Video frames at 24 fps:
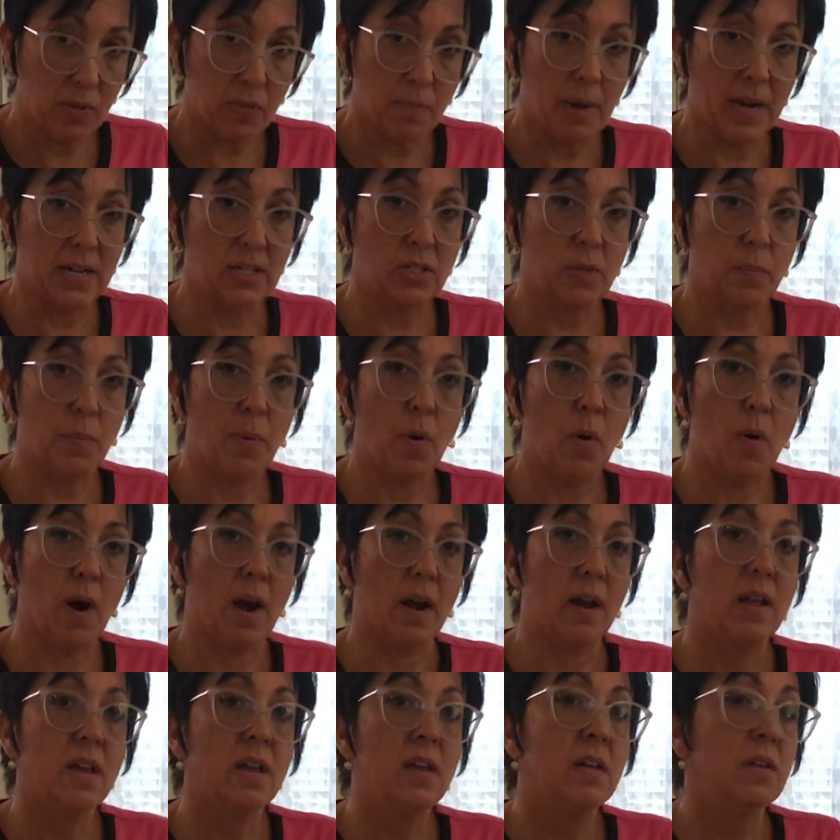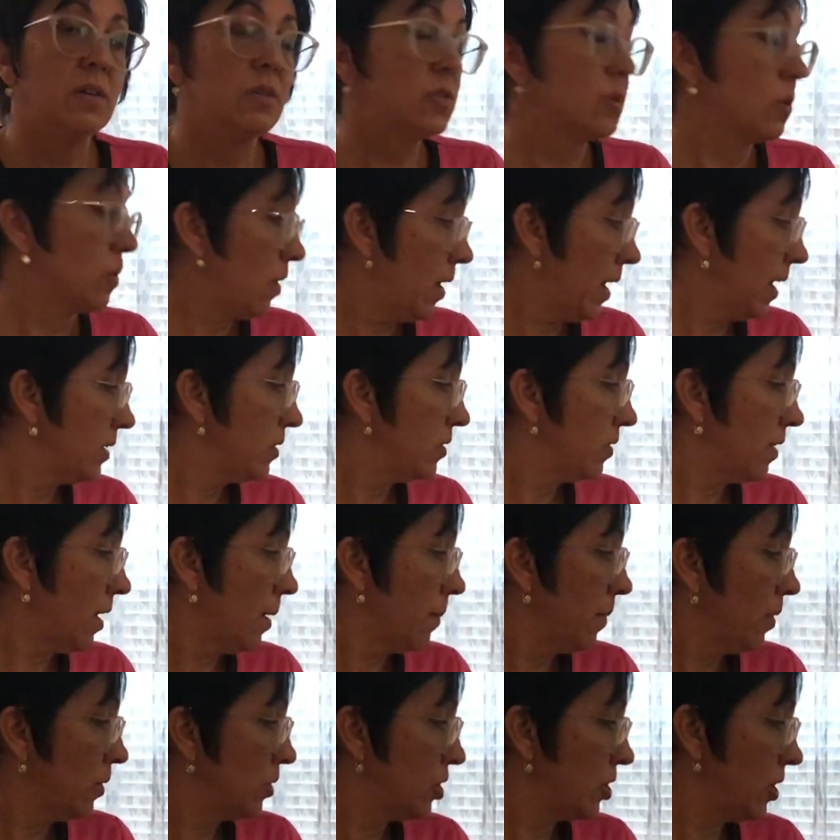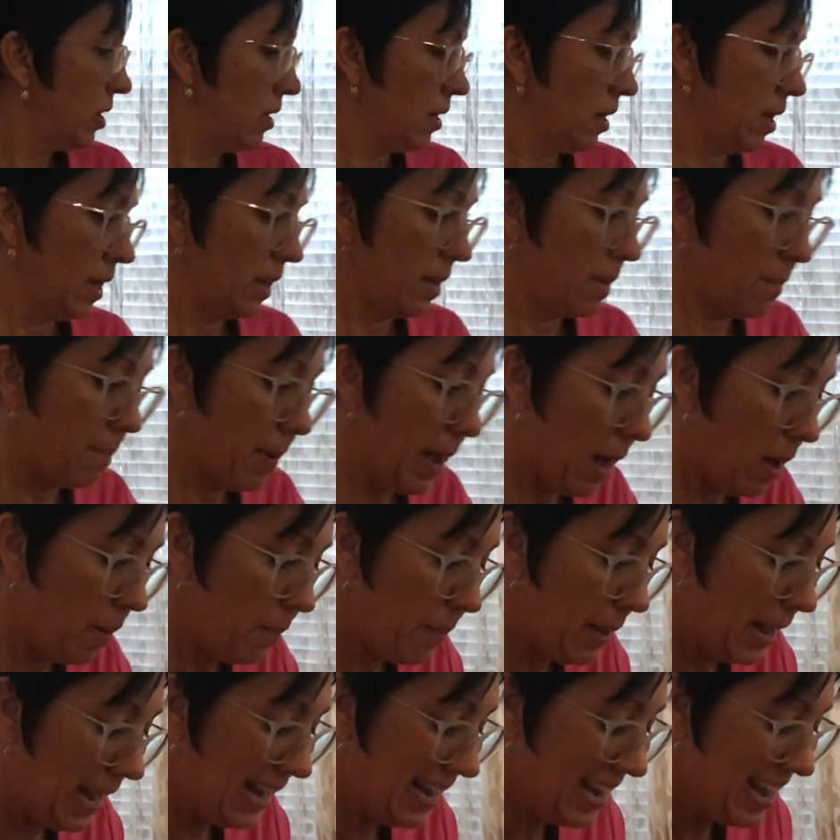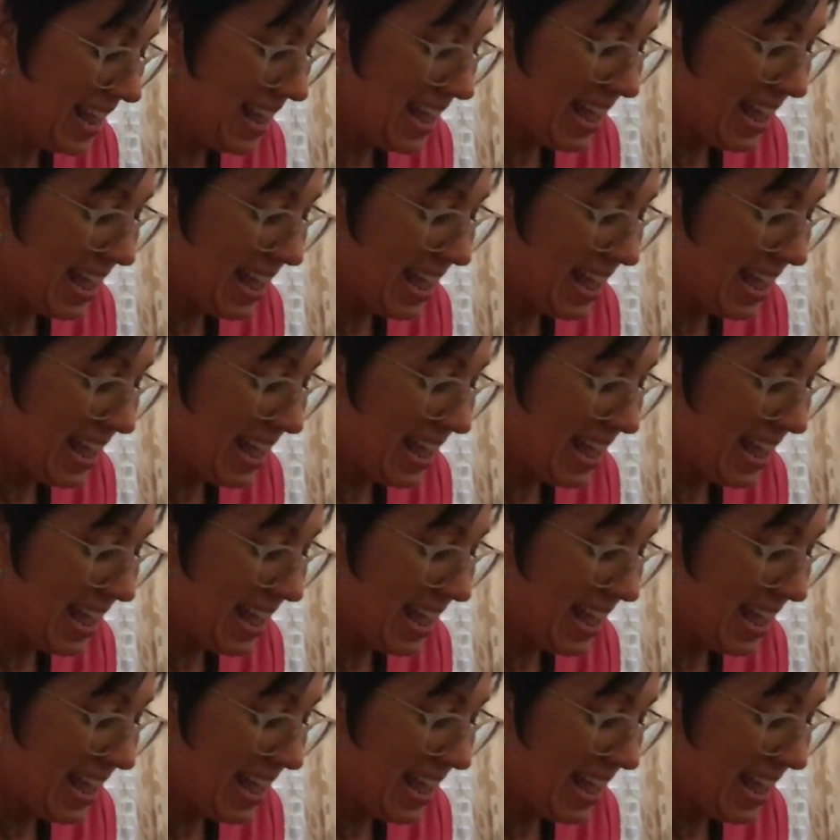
with my support. So go ahead and do that motion. I can palpate